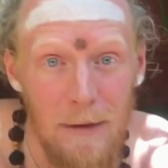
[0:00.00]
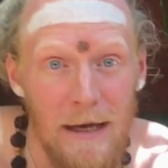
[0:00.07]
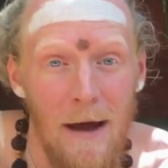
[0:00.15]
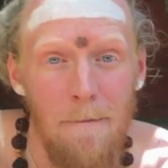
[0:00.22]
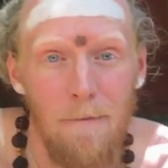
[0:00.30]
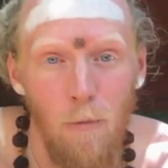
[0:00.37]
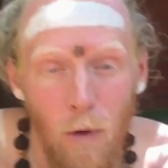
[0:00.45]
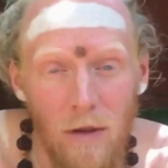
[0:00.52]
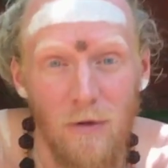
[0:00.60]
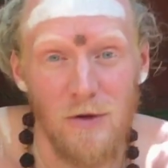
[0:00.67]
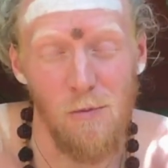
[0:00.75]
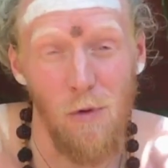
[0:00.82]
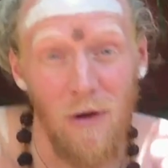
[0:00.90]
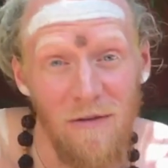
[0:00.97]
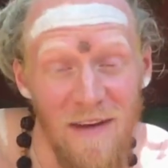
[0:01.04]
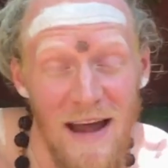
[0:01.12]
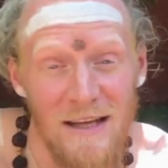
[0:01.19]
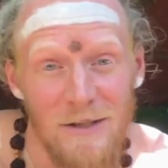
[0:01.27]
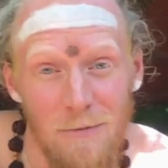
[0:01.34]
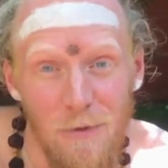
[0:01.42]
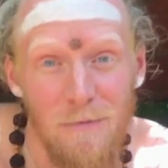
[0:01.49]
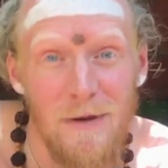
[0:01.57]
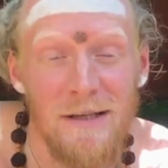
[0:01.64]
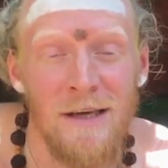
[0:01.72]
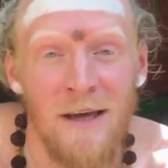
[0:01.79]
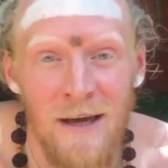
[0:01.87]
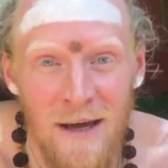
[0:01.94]
become one of those more advanced
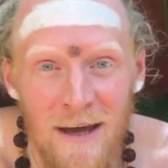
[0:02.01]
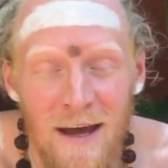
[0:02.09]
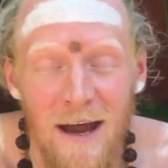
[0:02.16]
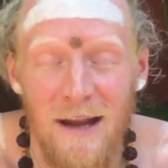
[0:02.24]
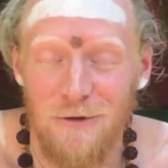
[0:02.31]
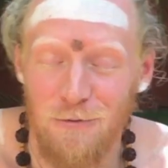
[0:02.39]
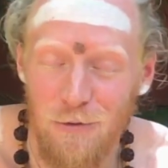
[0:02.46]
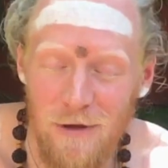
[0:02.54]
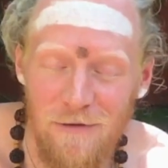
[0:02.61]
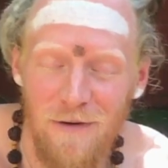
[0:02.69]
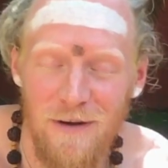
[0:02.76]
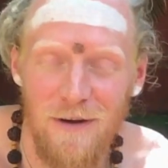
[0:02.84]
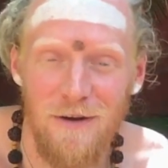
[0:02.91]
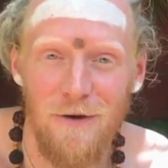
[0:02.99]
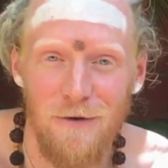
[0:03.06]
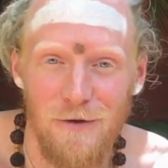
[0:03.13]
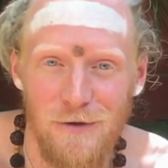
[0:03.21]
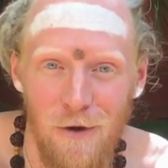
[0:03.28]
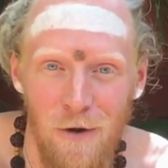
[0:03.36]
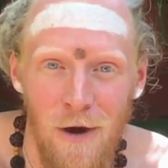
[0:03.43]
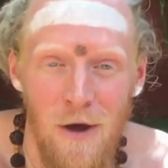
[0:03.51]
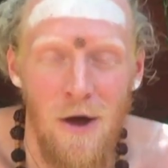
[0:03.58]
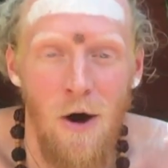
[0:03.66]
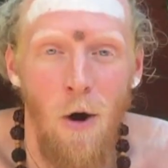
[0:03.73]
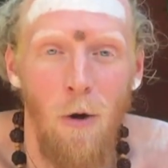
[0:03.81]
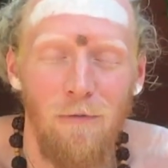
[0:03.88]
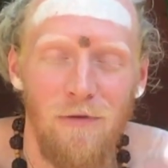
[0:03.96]
movements, and it's really fun to do. So
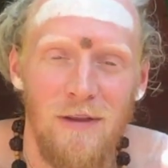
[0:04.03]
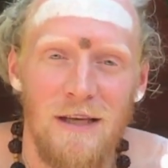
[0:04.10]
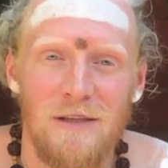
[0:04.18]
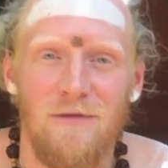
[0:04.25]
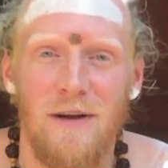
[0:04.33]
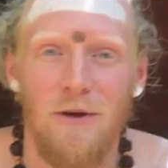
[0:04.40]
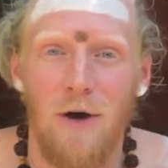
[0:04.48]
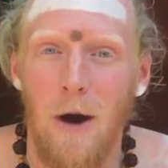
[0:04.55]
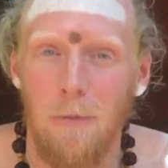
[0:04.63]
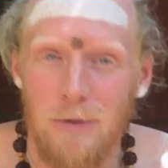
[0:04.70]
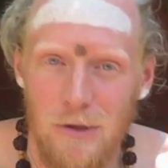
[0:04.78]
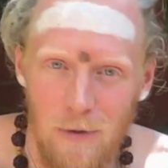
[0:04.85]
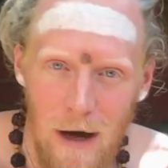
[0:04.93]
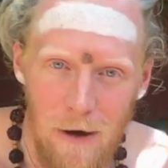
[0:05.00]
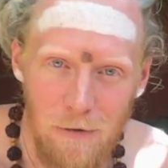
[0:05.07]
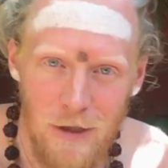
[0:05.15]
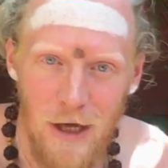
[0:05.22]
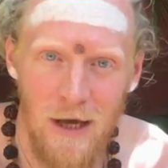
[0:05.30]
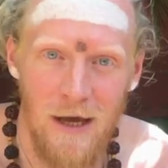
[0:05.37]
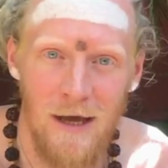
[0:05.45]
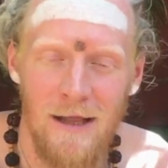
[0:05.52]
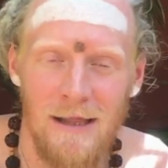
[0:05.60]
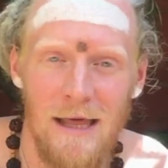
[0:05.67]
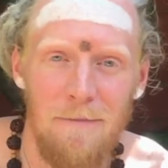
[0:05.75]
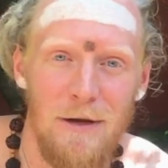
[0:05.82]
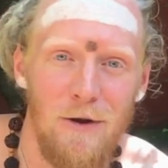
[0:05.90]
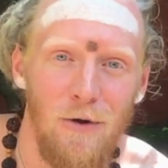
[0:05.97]
hopefully this video helps you out.
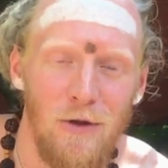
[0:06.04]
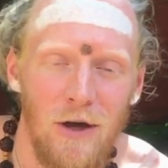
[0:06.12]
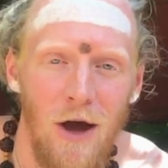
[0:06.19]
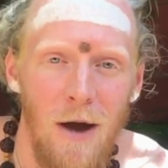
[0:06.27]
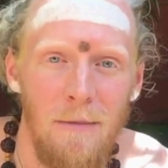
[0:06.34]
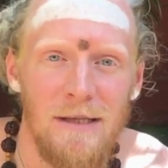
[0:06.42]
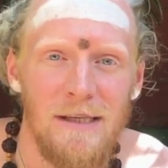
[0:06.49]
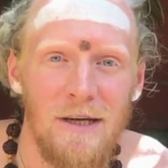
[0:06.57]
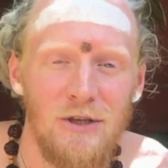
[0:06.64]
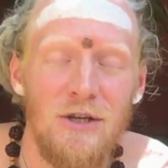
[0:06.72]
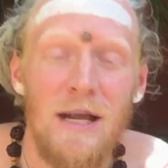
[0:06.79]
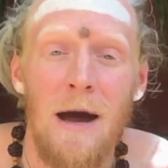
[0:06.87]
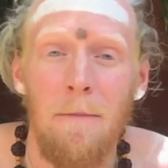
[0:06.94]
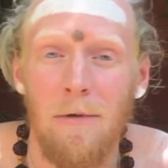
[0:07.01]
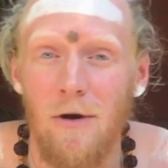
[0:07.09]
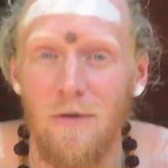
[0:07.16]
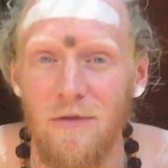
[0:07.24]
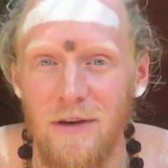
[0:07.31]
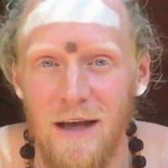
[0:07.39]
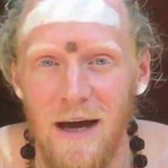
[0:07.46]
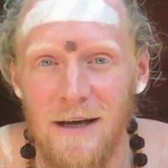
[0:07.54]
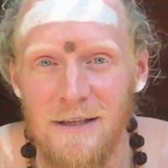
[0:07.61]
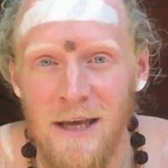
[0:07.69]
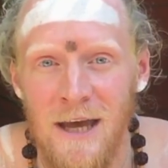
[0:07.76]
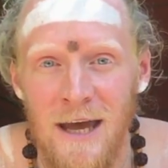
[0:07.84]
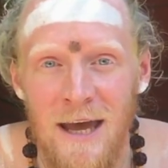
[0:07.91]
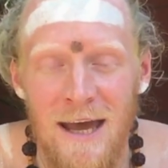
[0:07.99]
Let me know in the comment section down below if it does.
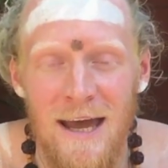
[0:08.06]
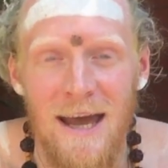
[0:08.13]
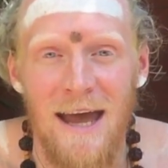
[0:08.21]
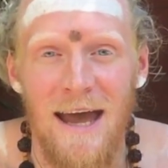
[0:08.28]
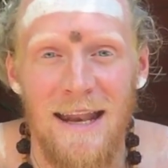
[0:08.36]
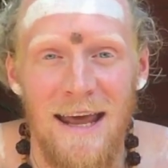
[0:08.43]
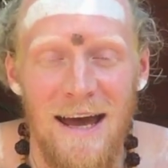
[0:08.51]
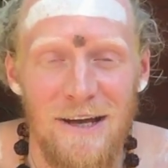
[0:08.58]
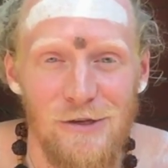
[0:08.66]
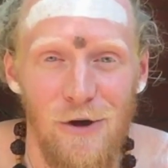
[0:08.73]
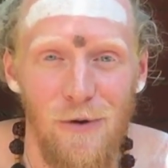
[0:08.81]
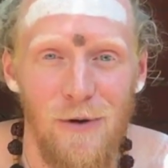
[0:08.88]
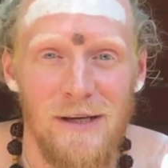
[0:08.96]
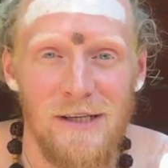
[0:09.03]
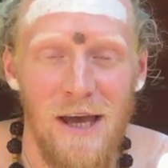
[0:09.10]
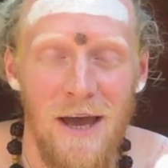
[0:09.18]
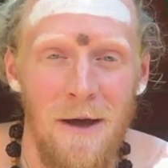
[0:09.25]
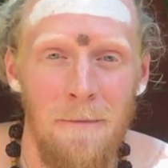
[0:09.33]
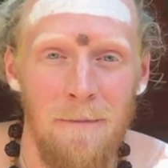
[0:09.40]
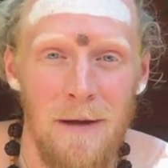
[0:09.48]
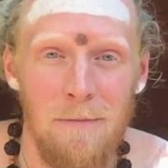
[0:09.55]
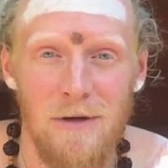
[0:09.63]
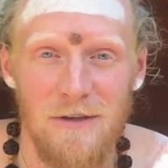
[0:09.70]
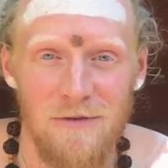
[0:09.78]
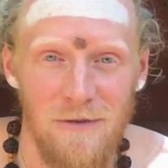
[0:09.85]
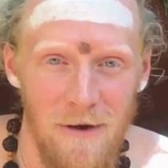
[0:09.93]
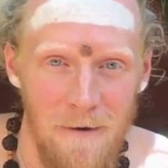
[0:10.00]
And as always, be
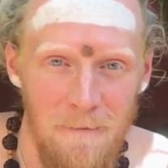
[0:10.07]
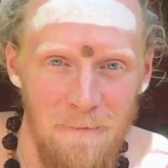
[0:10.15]
blissful.